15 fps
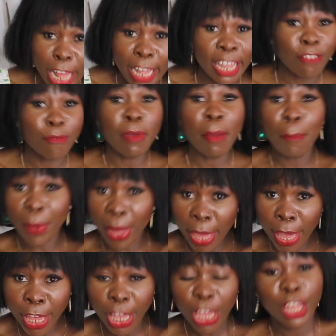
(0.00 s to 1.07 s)
Give me
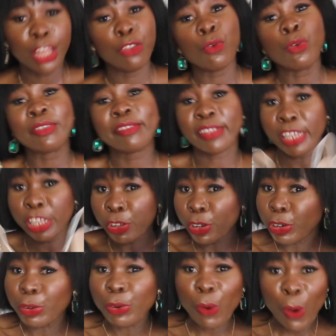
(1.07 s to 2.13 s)
pink. You're still
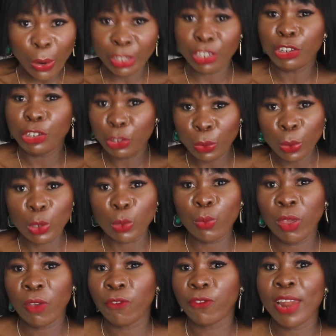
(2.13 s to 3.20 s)
gonna rock the shoes
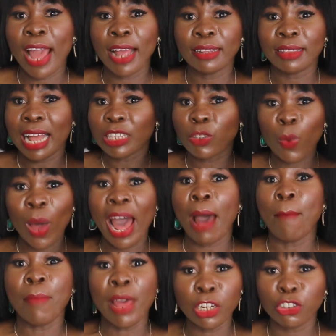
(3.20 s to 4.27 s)
with, like, that's why
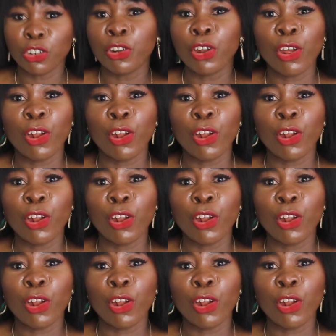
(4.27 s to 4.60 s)
I mentioned